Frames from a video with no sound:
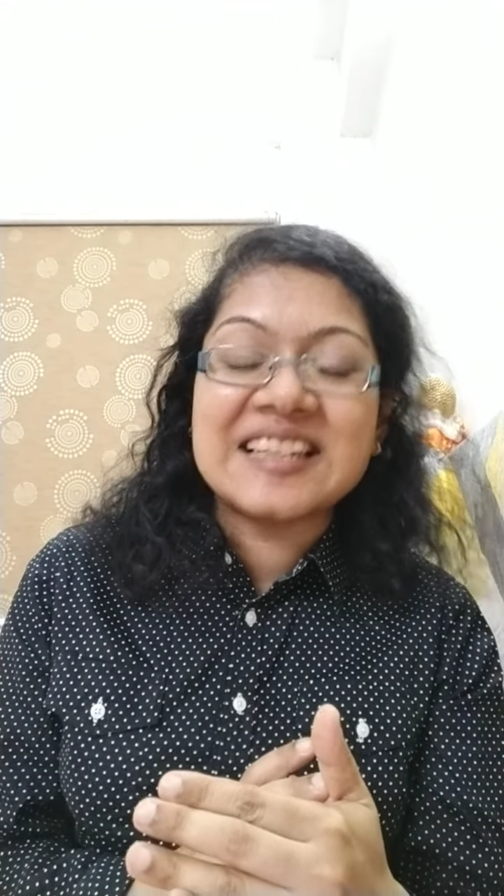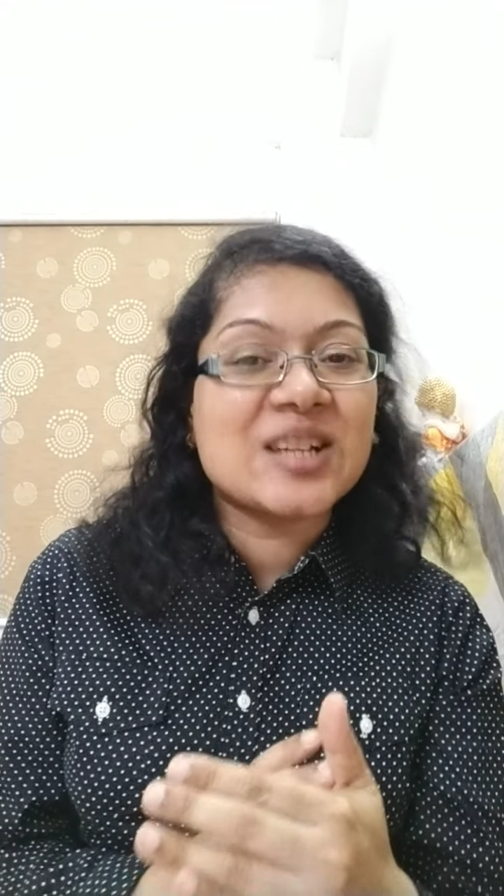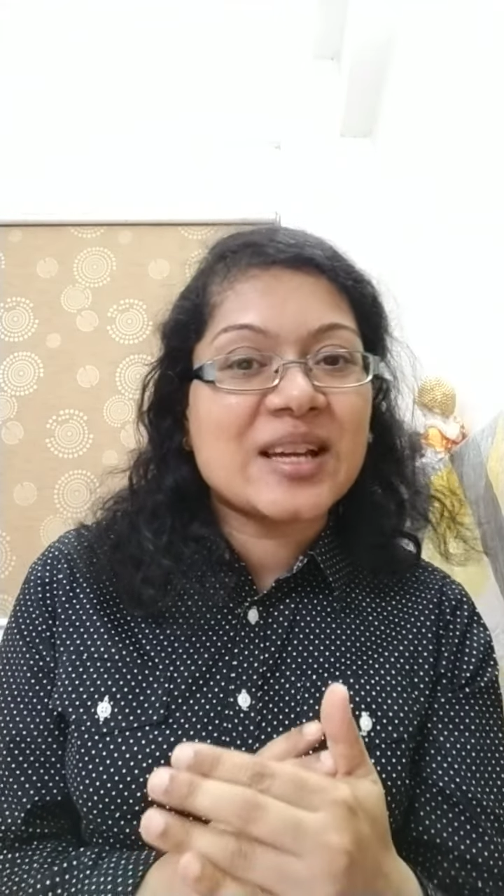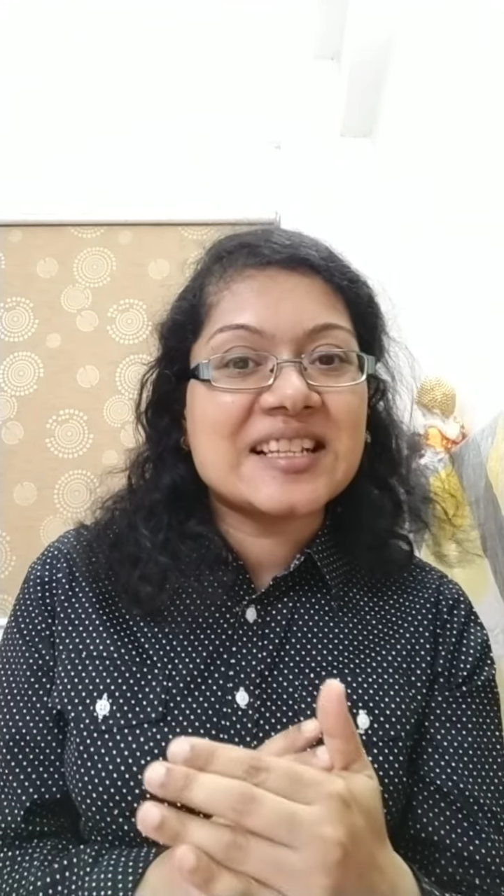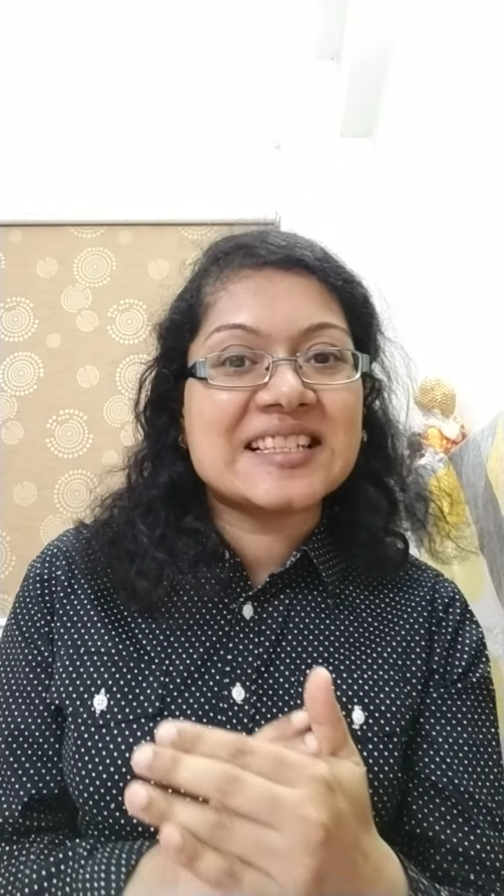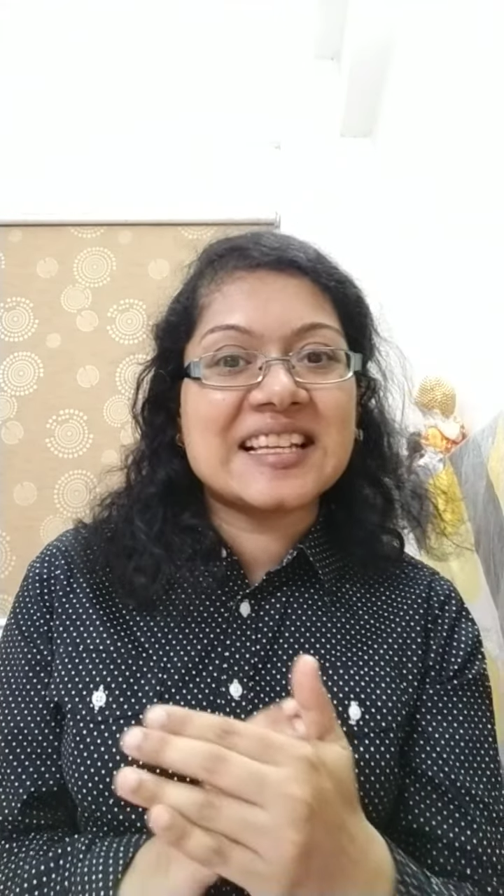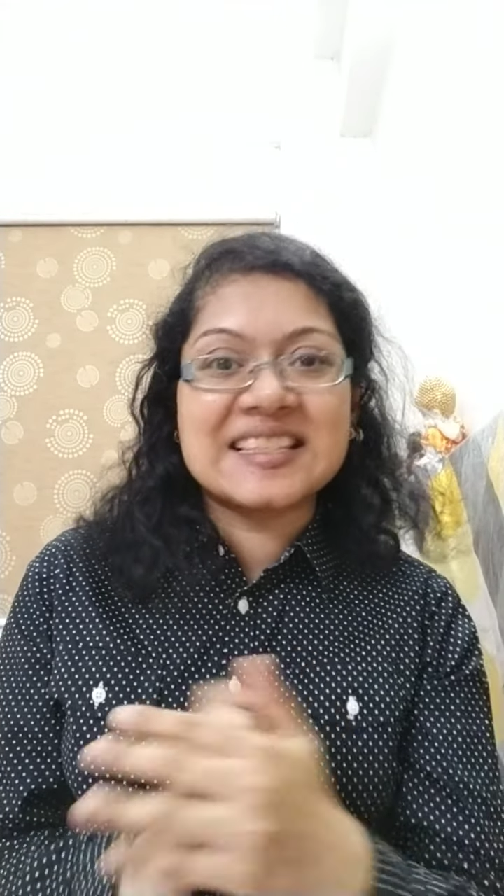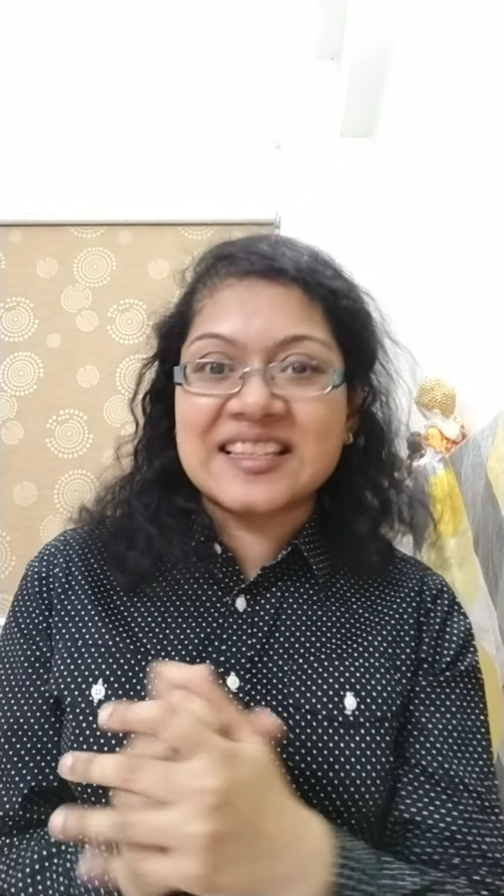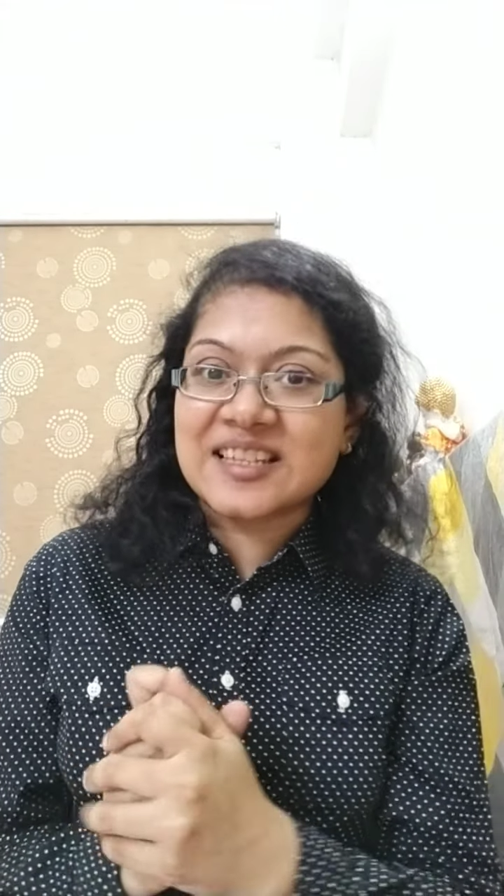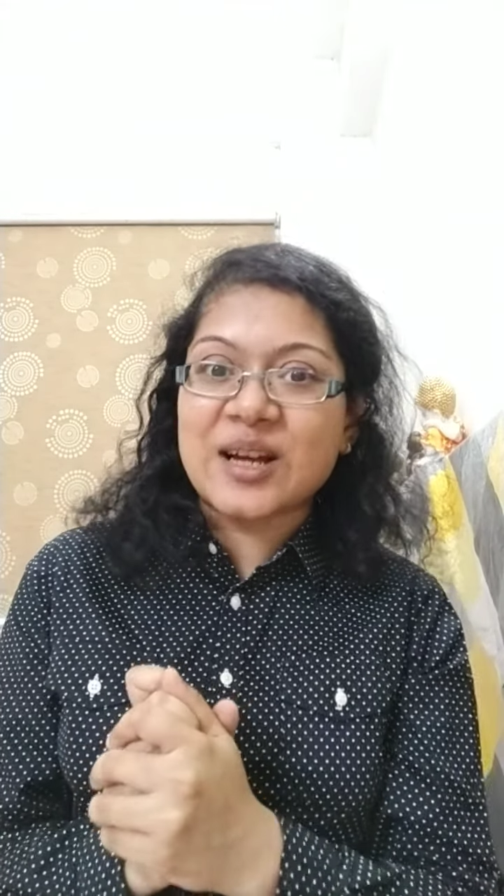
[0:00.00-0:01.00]
Antares
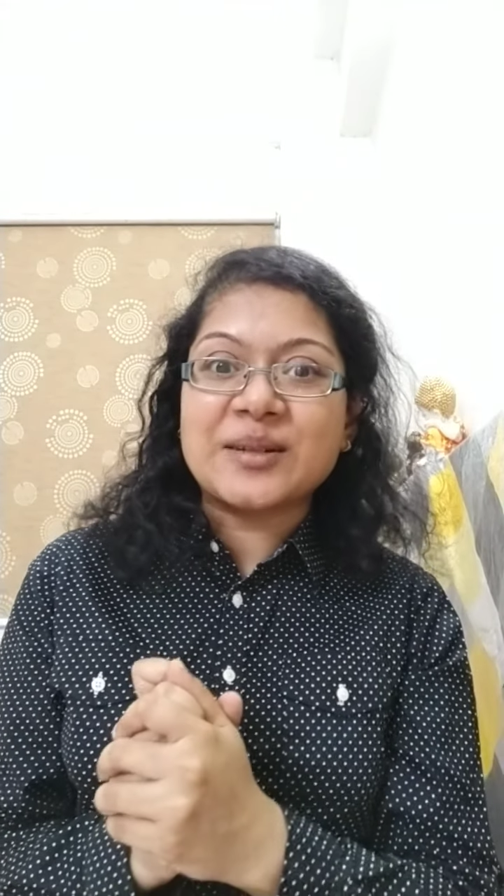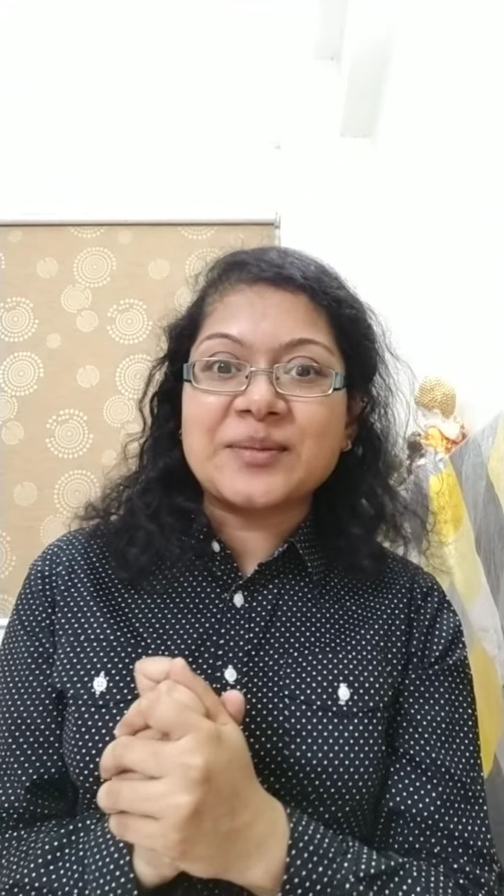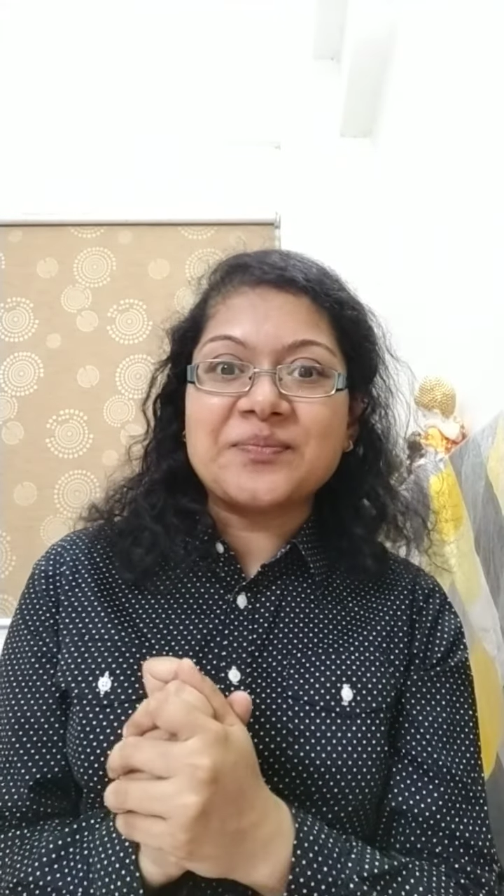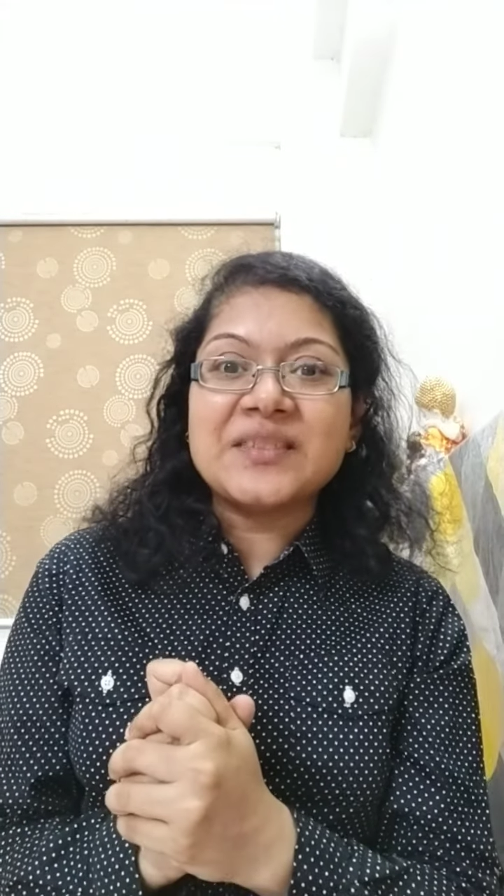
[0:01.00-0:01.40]
is a star